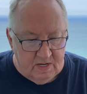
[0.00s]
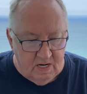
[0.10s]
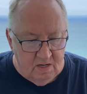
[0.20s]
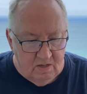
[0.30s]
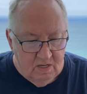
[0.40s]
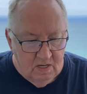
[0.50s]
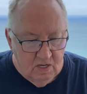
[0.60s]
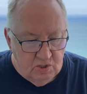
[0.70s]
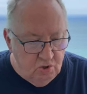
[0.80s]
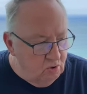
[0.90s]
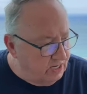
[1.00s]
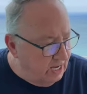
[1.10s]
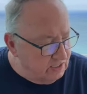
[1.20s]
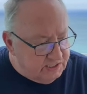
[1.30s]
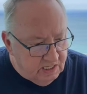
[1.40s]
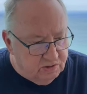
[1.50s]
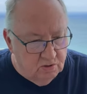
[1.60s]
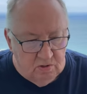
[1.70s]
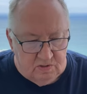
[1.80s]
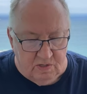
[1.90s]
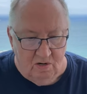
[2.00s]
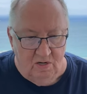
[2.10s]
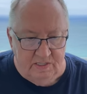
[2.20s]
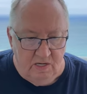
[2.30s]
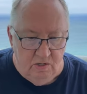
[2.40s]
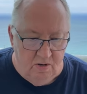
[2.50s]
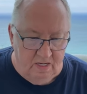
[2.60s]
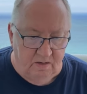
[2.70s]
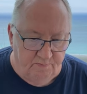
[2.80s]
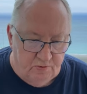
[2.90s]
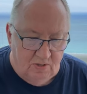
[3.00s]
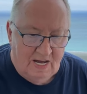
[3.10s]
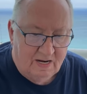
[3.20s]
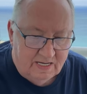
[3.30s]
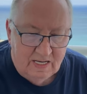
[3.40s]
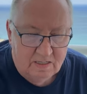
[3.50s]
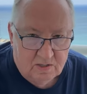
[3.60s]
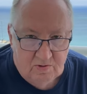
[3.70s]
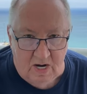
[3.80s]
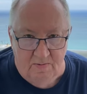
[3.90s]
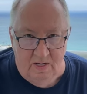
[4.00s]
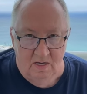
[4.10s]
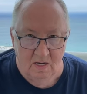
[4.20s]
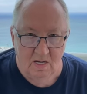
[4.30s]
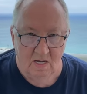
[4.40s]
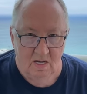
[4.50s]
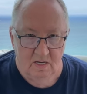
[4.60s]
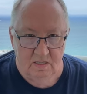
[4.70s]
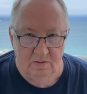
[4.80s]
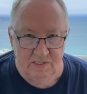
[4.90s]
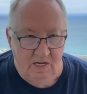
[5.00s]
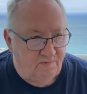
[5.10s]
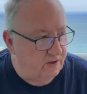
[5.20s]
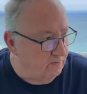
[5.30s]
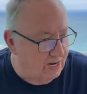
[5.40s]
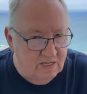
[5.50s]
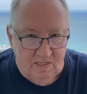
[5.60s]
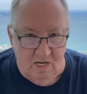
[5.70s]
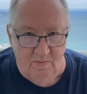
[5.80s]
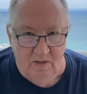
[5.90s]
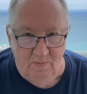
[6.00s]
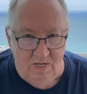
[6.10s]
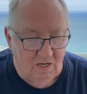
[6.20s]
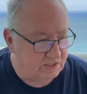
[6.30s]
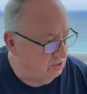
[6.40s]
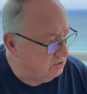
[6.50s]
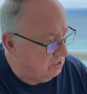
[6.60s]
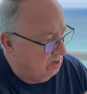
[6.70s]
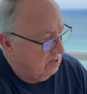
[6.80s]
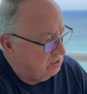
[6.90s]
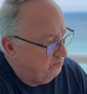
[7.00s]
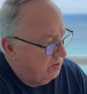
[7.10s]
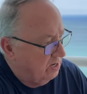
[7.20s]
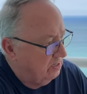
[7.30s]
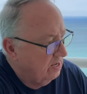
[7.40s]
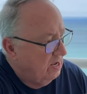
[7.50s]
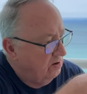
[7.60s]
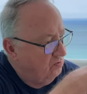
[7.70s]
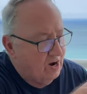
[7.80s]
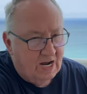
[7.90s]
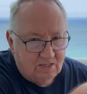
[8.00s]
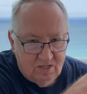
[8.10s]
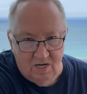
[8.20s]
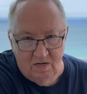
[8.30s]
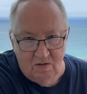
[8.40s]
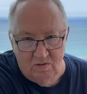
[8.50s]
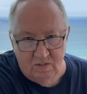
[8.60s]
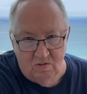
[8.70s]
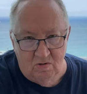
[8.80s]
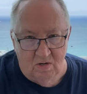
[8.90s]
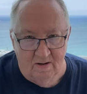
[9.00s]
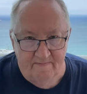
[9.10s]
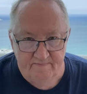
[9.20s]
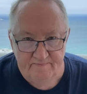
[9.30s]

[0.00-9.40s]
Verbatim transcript: care. You can't see through those cars, and you have to pull out into traffic to see if anybody's coming, because there's cars parked right there on the corner.